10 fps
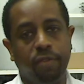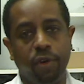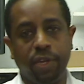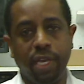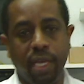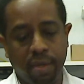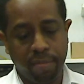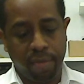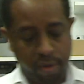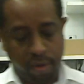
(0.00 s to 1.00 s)
only 4
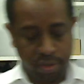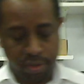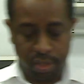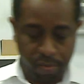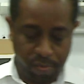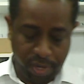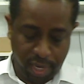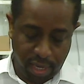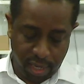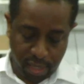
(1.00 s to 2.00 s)
gig because
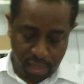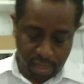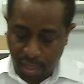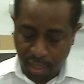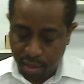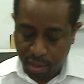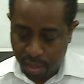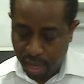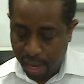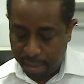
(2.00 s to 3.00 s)
we
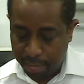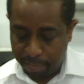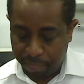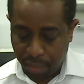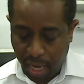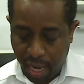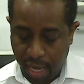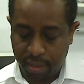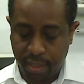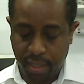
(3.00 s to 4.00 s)
didn't
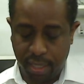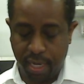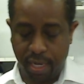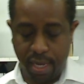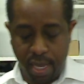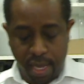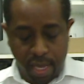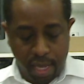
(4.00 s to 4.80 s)
had the